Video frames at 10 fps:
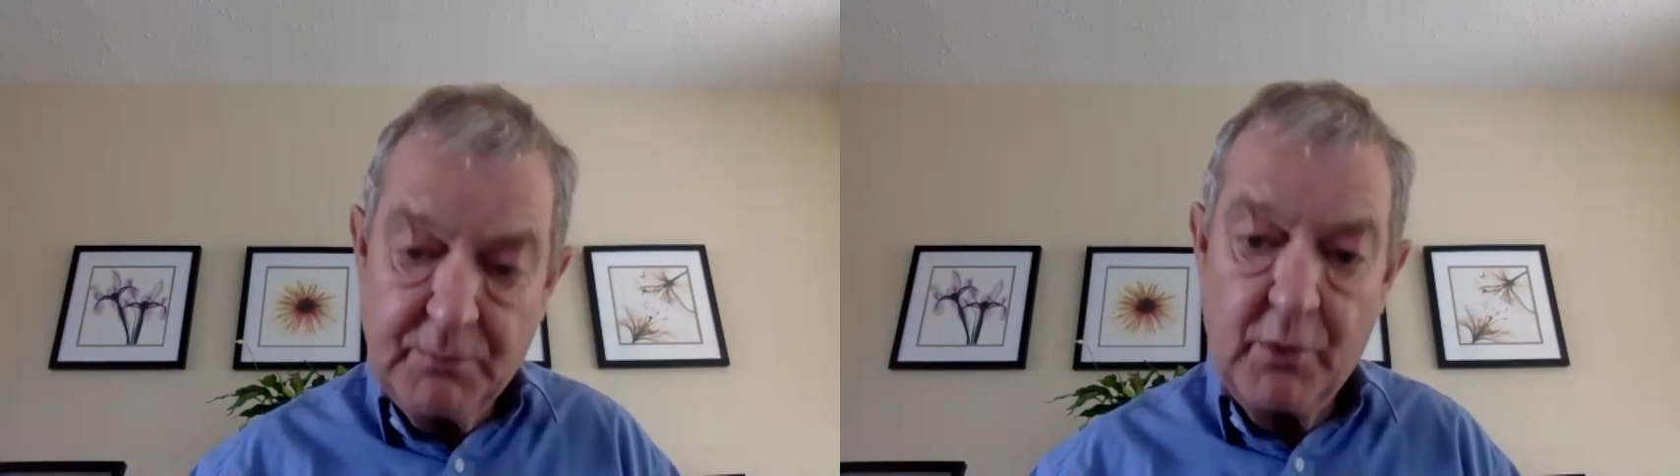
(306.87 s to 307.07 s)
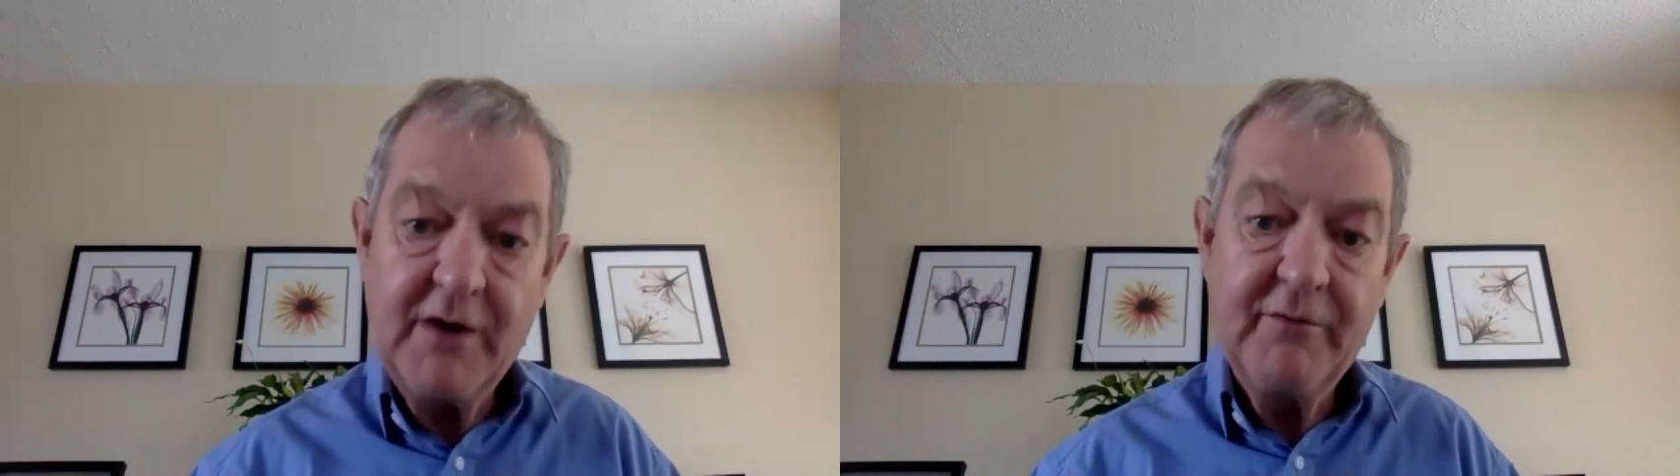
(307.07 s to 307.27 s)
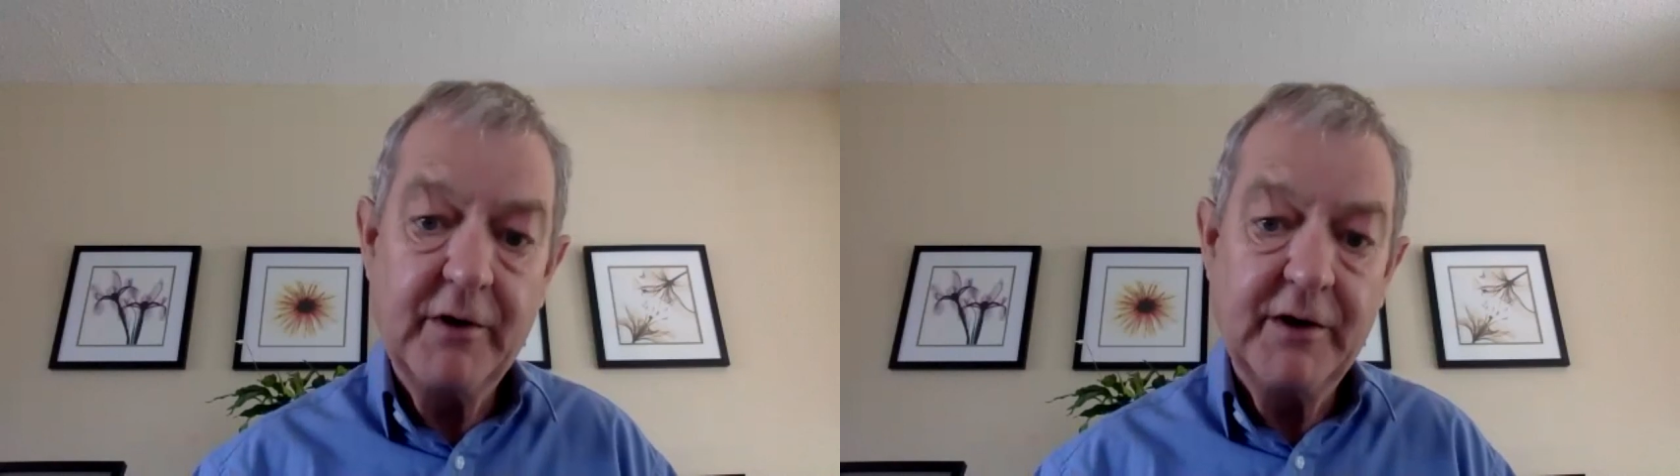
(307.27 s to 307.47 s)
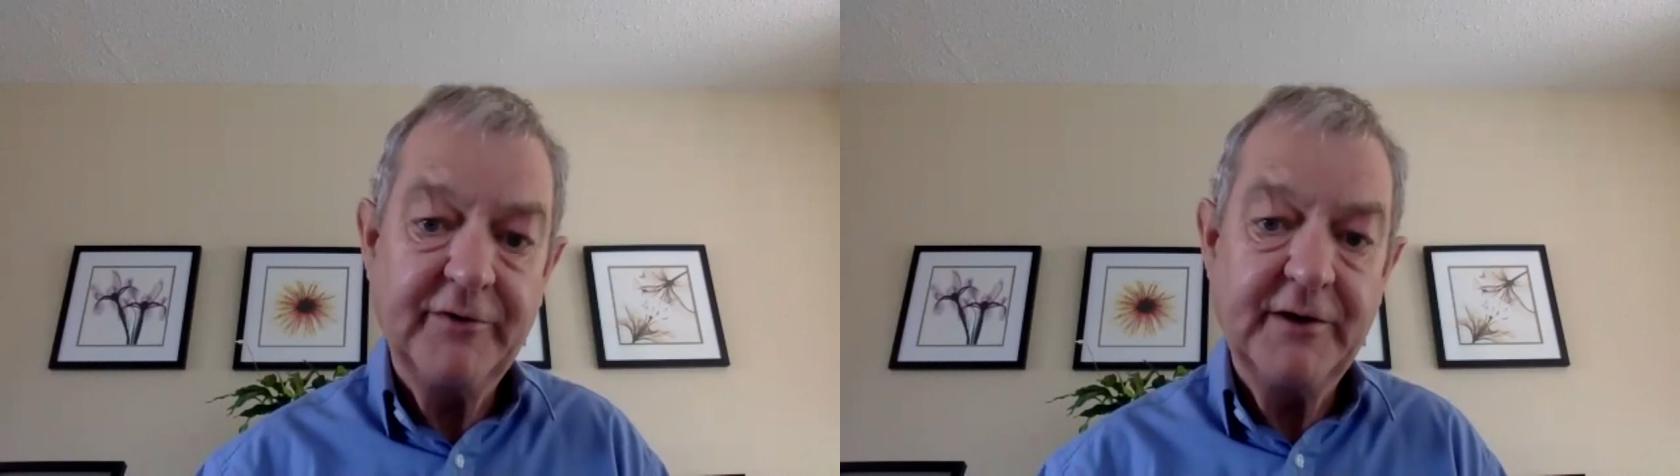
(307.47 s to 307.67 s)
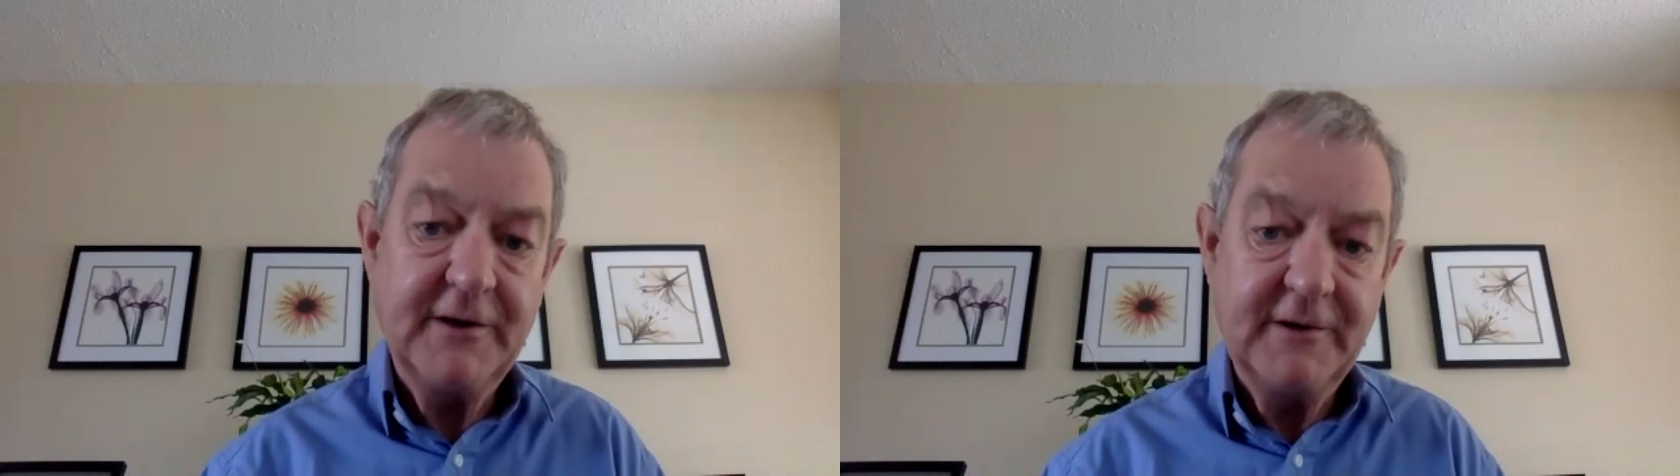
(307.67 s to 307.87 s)
bravery is
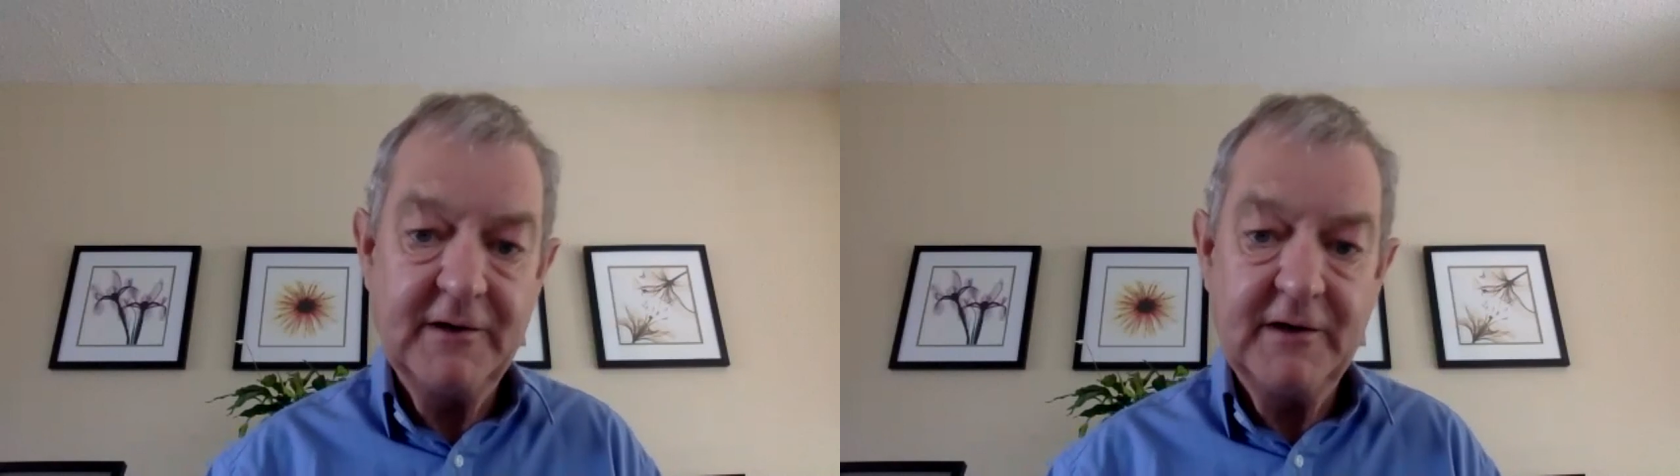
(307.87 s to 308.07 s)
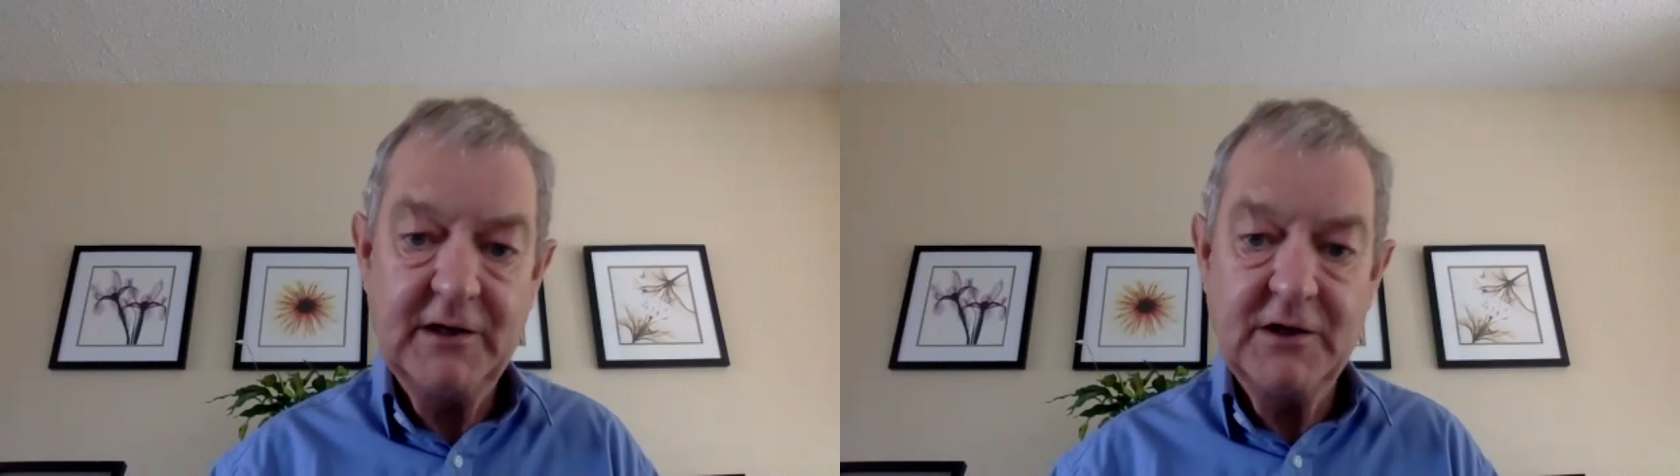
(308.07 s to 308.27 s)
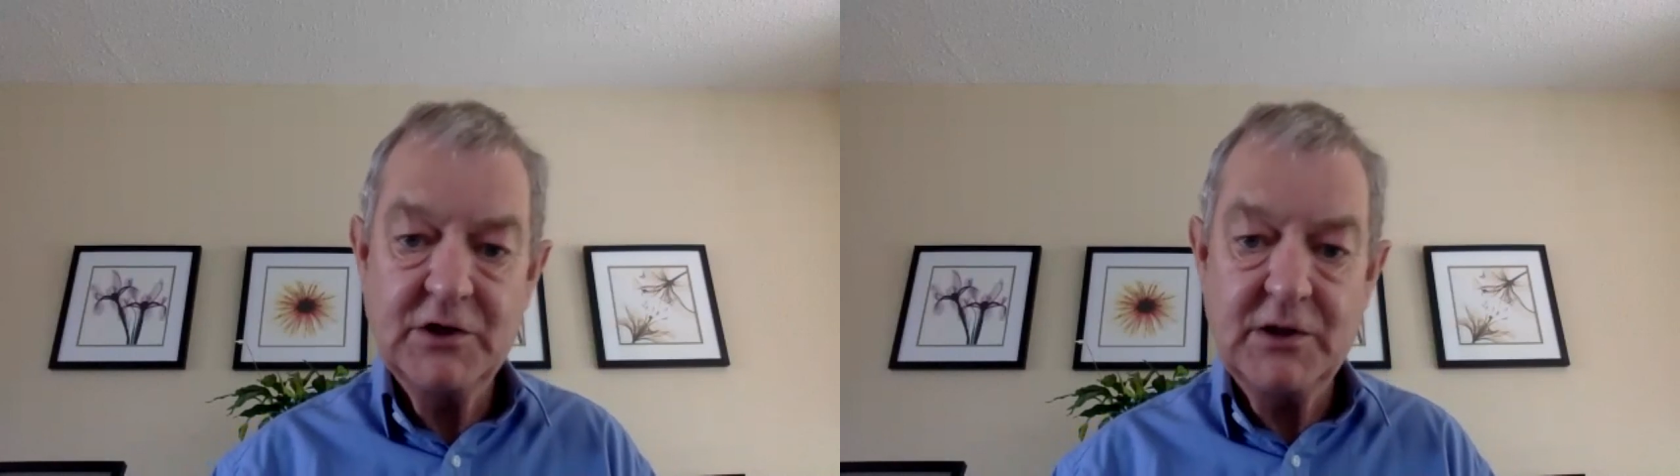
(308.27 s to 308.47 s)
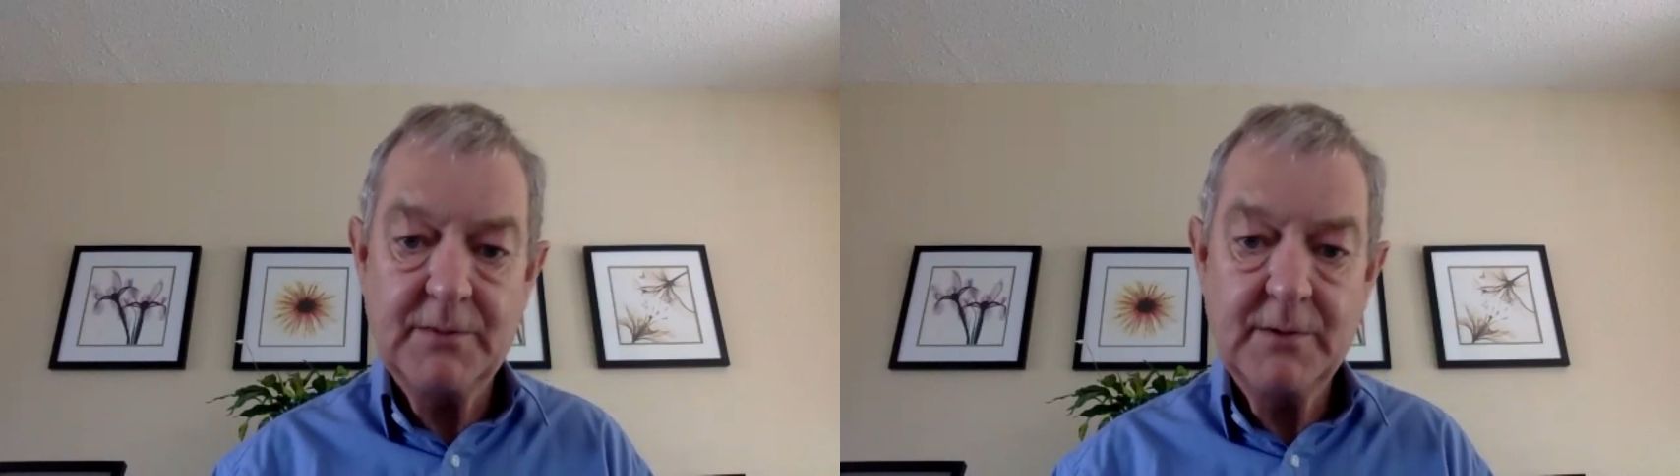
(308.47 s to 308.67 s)
needed in leadership.